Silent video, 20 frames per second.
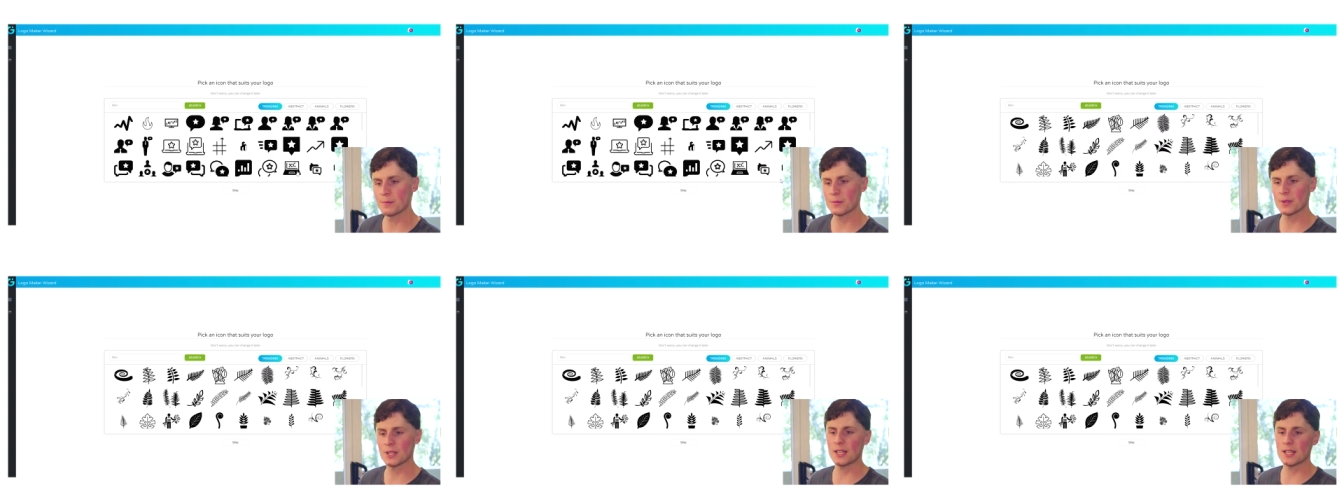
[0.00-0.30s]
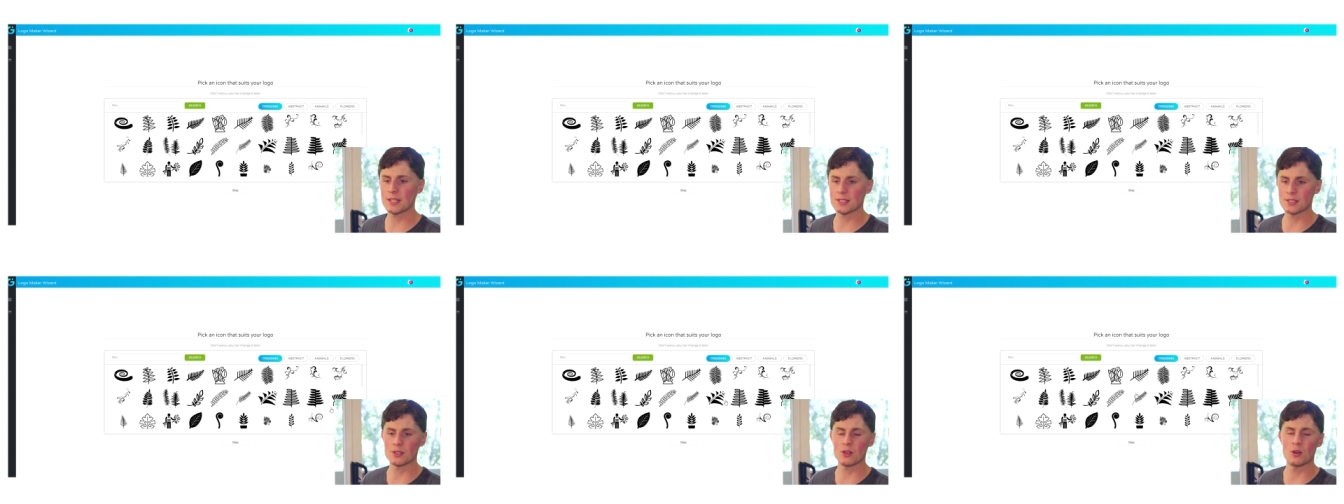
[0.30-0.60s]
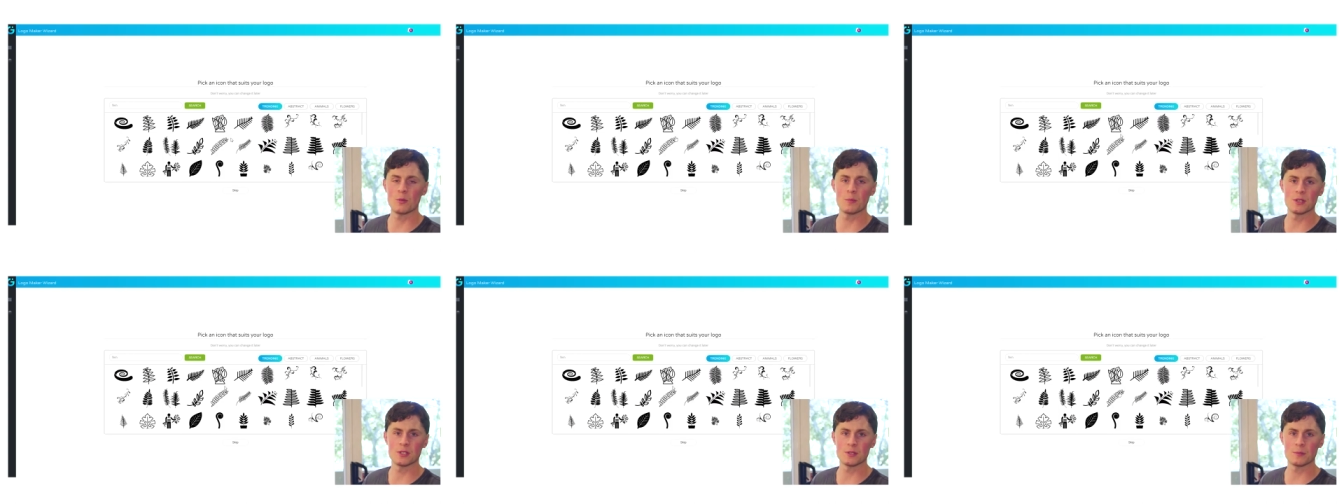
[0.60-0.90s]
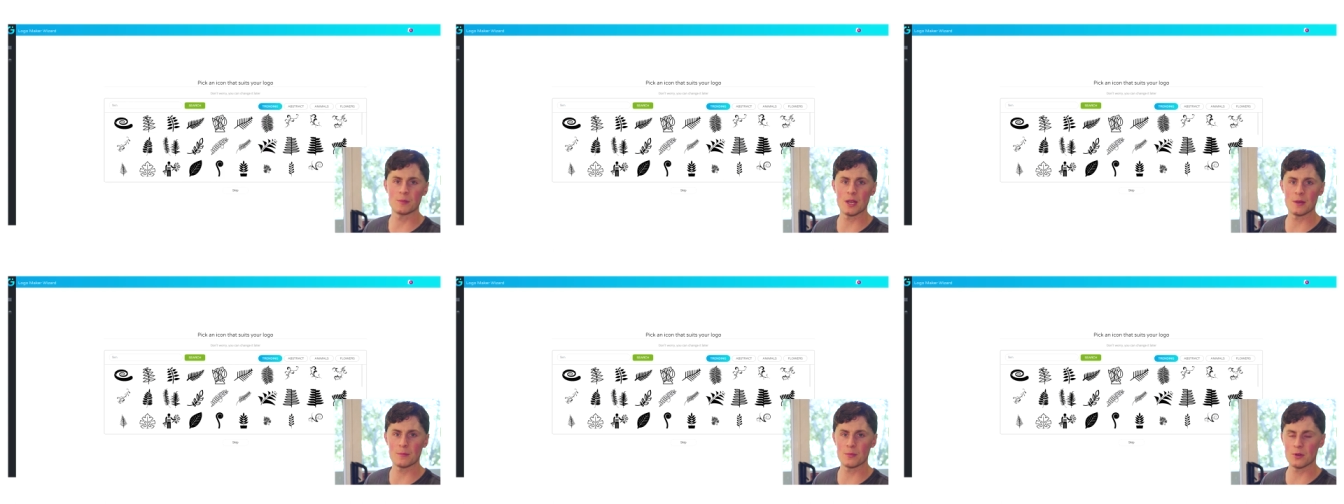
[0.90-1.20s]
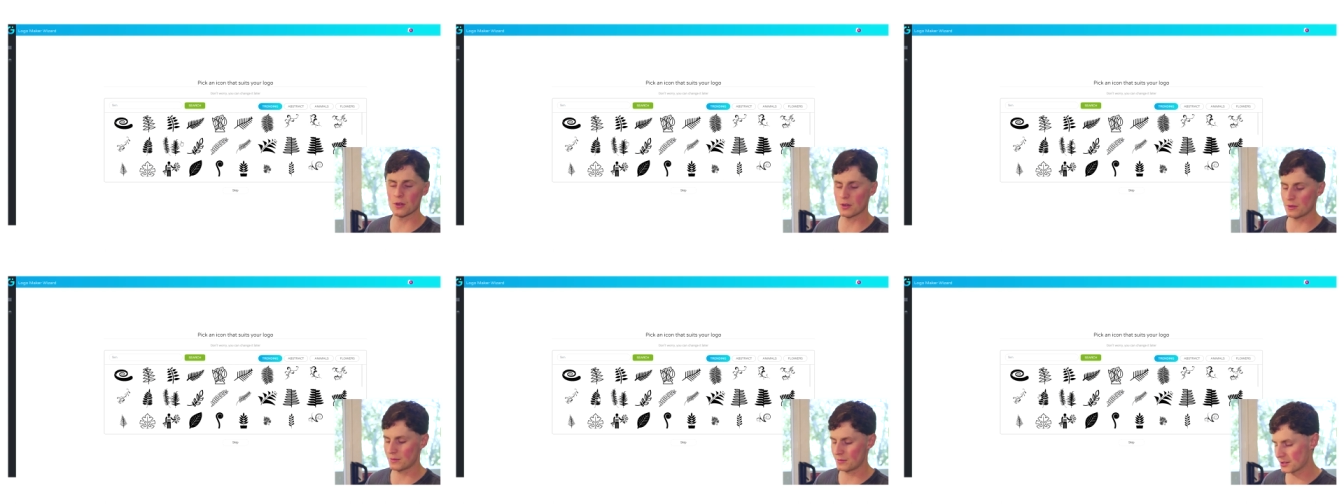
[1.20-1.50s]
classic old piece of
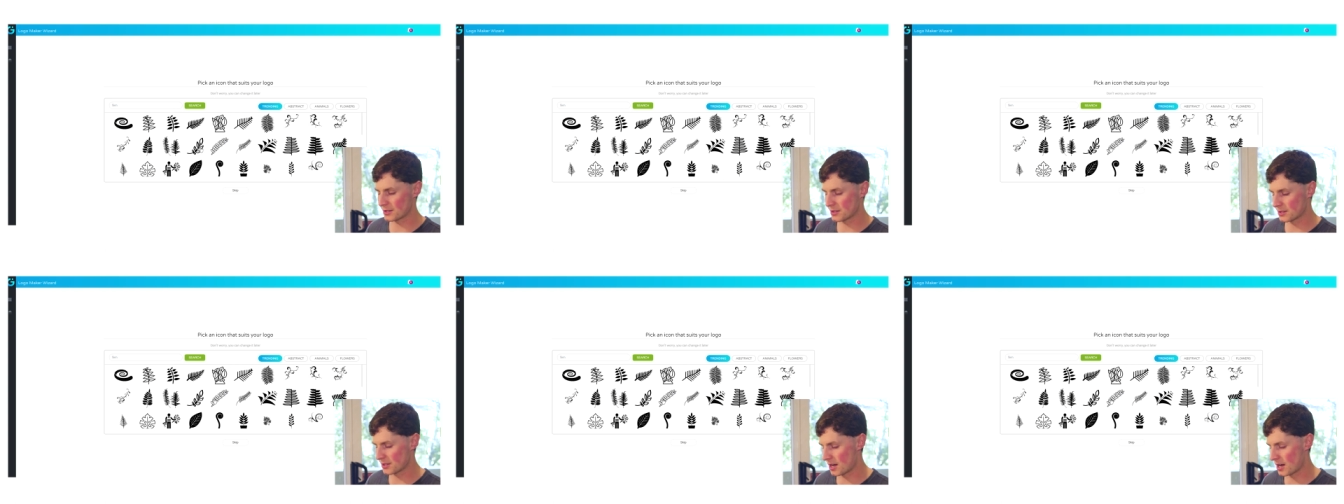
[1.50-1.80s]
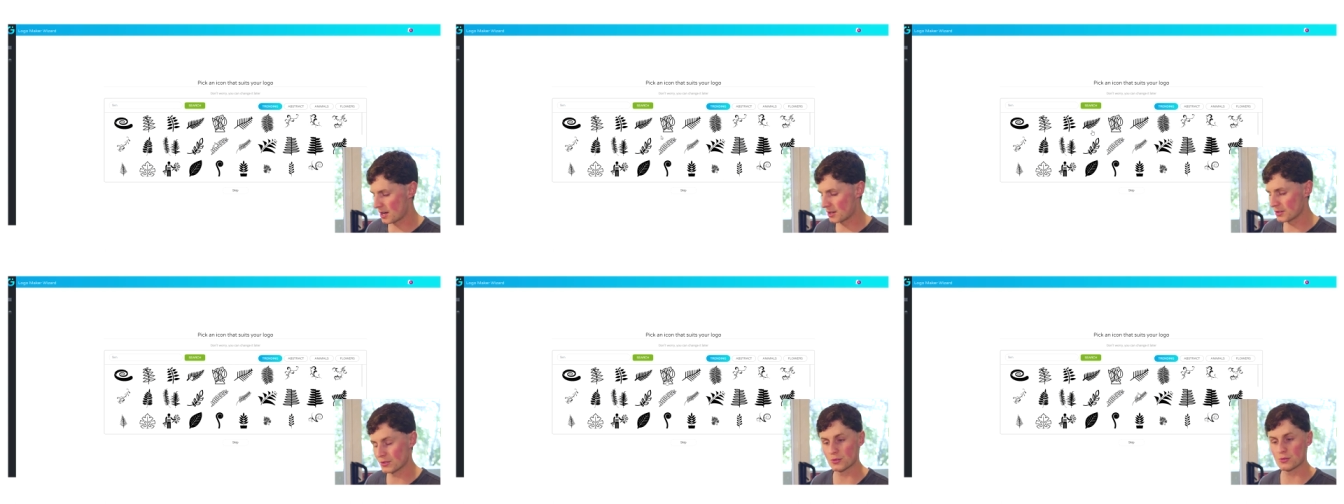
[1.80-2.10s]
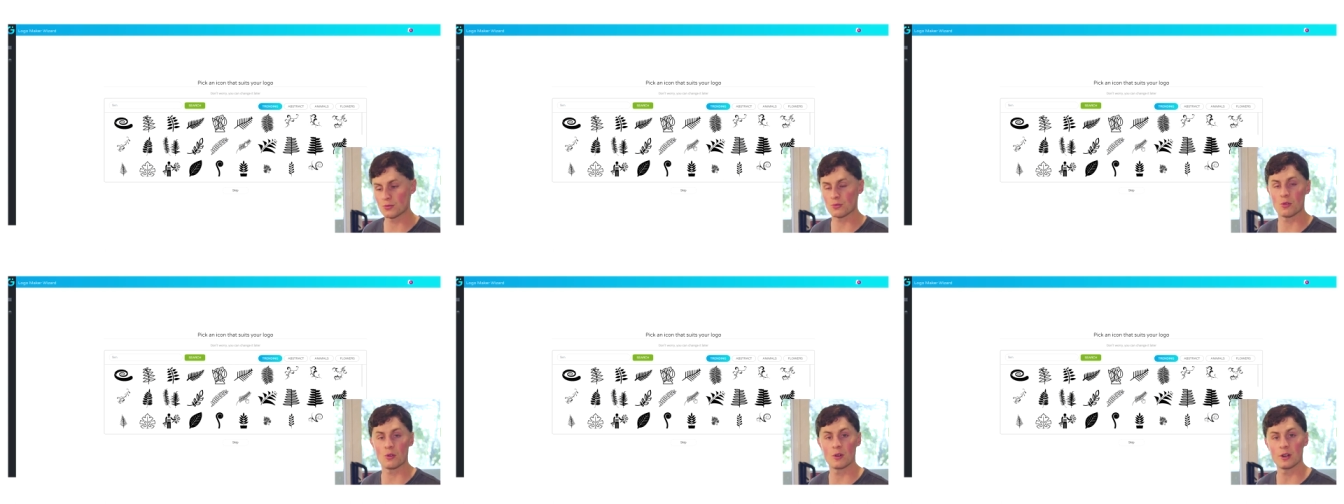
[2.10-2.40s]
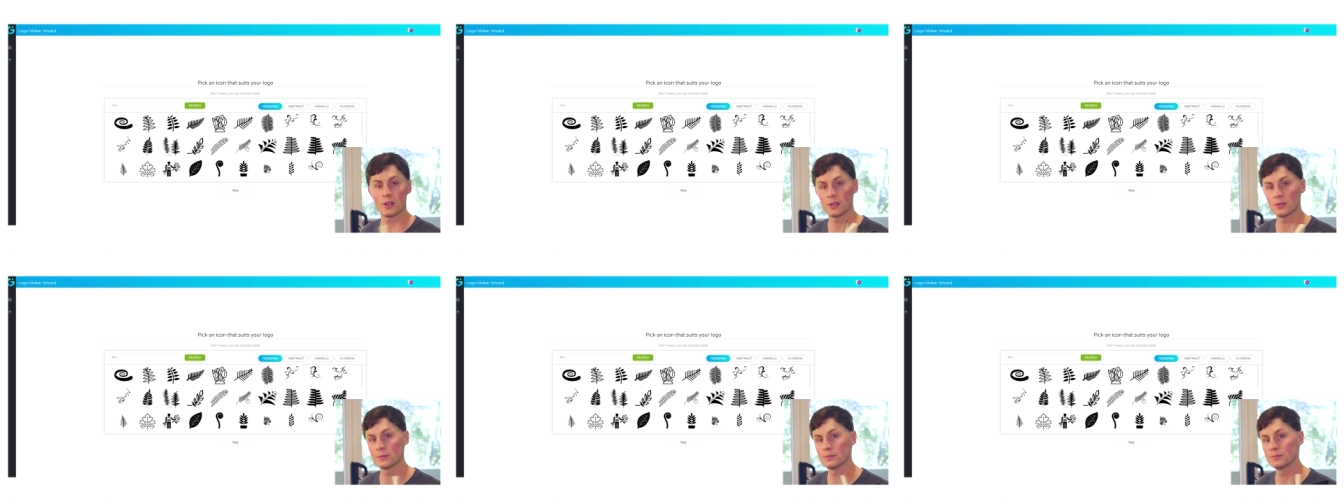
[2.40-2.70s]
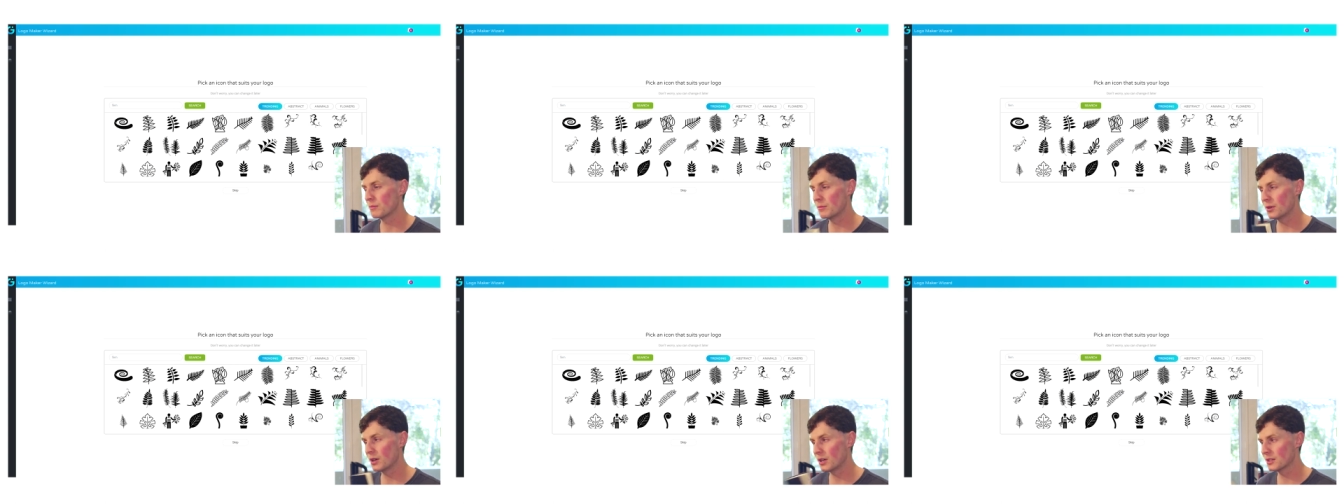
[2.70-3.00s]
paper and start drawing
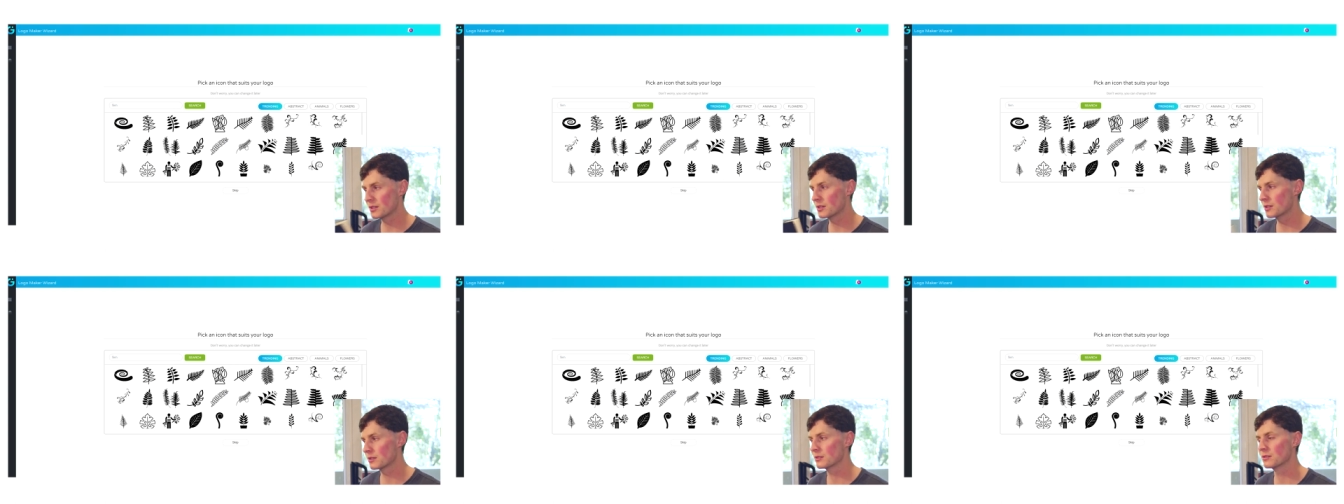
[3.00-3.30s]
but